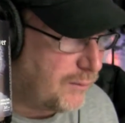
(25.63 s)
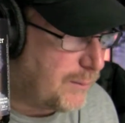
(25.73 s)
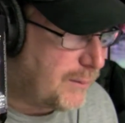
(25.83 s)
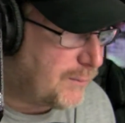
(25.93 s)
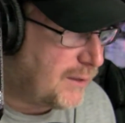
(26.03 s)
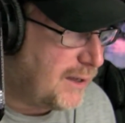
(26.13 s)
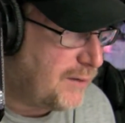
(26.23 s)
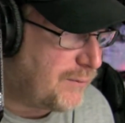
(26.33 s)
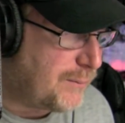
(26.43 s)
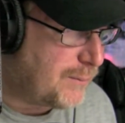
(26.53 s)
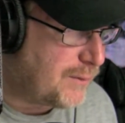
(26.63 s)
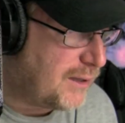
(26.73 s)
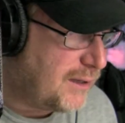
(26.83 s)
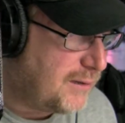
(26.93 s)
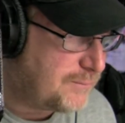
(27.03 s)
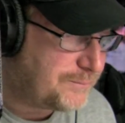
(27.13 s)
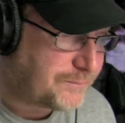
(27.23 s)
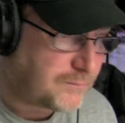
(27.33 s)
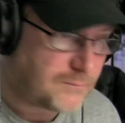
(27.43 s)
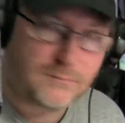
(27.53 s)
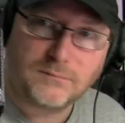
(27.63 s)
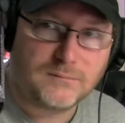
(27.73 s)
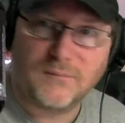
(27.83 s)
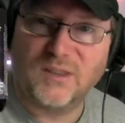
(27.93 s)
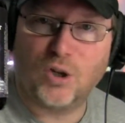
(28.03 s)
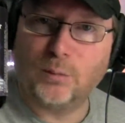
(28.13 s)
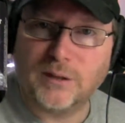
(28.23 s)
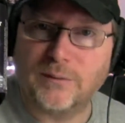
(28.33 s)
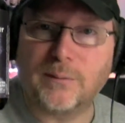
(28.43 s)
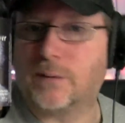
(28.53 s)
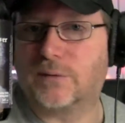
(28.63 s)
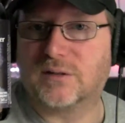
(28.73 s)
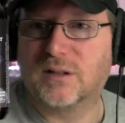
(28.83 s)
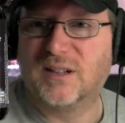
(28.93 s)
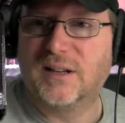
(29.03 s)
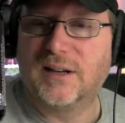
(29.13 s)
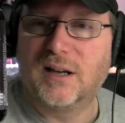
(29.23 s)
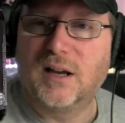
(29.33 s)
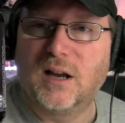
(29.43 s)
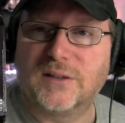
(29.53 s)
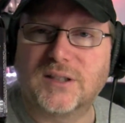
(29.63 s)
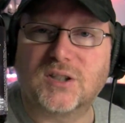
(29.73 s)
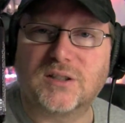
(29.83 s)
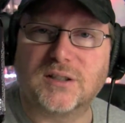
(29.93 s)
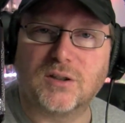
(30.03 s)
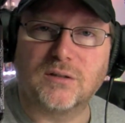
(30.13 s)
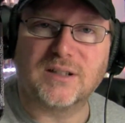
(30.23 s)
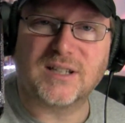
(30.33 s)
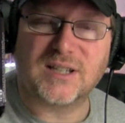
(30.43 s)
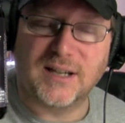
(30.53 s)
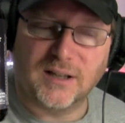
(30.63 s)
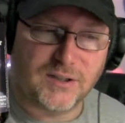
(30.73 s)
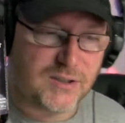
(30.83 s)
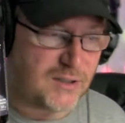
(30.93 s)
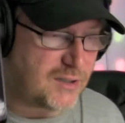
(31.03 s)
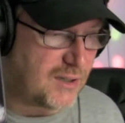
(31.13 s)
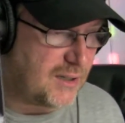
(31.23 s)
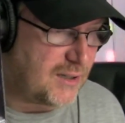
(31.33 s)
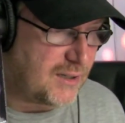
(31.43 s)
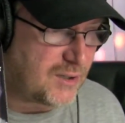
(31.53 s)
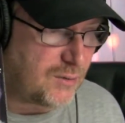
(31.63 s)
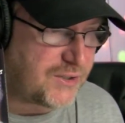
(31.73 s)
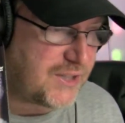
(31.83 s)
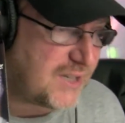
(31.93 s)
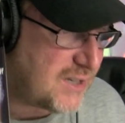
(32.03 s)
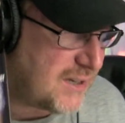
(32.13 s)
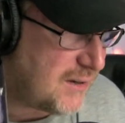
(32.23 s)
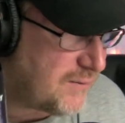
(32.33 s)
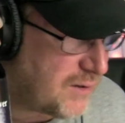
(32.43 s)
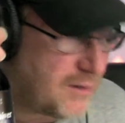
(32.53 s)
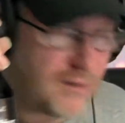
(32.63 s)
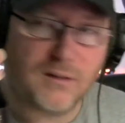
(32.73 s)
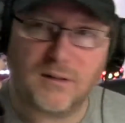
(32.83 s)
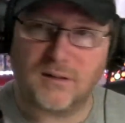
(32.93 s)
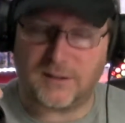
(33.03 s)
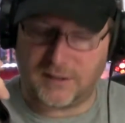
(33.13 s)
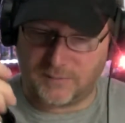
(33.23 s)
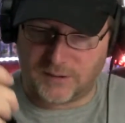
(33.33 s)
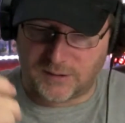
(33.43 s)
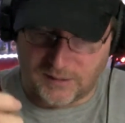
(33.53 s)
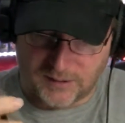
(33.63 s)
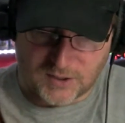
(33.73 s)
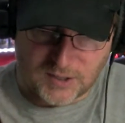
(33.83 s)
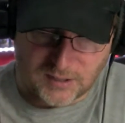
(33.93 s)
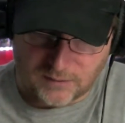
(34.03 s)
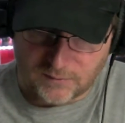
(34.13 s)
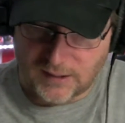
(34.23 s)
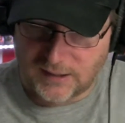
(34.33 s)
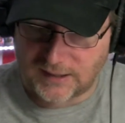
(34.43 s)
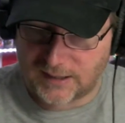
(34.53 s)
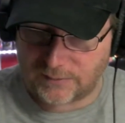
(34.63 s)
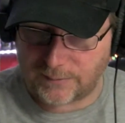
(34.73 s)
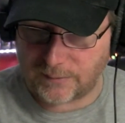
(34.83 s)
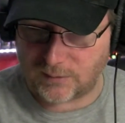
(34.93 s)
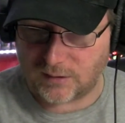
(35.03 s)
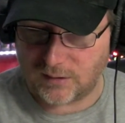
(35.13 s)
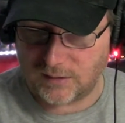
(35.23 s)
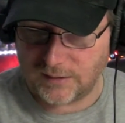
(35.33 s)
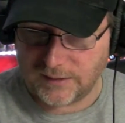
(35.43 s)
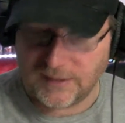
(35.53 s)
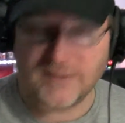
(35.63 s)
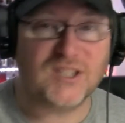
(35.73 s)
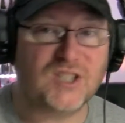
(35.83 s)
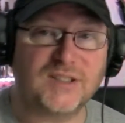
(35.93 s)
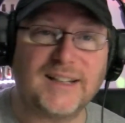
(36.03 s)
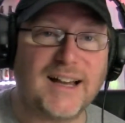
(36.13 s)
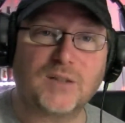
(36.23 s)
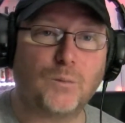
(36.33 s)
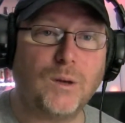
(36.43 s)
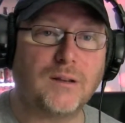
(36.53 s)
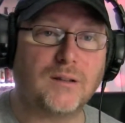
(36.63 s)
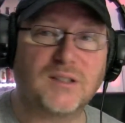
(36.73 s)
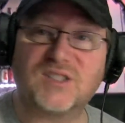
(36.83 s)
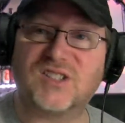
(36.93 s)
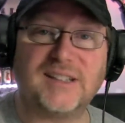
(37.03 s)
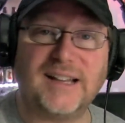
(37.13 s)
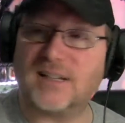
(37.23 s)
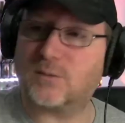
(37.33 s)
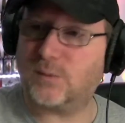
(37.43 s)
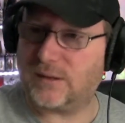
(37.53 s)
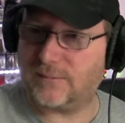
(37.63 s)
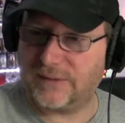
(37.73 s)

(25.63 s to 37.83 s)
Remember that? Remember that? Nobody remembers. This is the DDC's Solstice de Hiver. I think I'm saying it right. I can't remember. This is the last one. This is the last one.